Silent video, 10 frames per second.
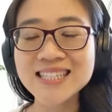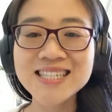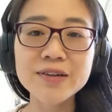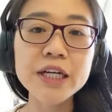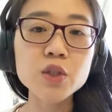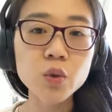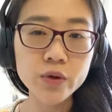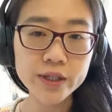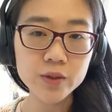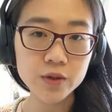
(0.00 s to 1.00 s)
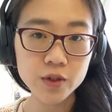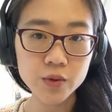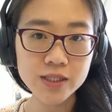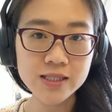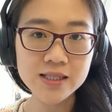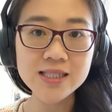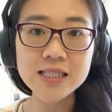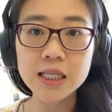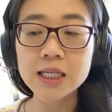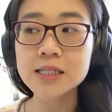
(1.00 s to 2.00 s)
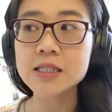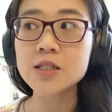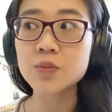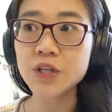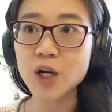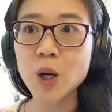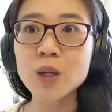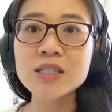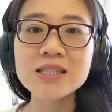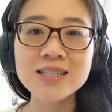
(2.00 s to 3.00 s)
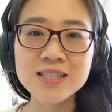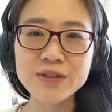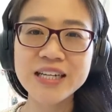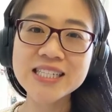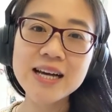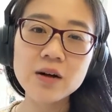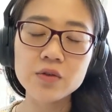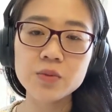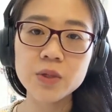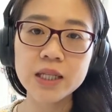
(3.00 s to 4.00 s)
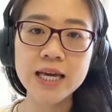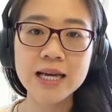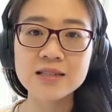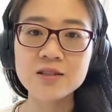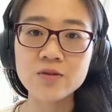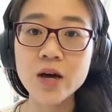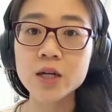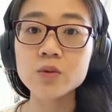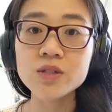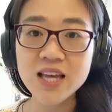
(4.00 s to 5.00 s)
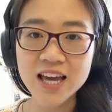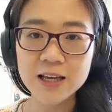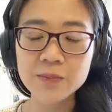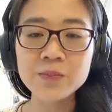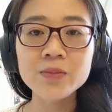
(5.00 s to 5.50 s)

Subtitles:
directorial choices is because the director ultimately has the final say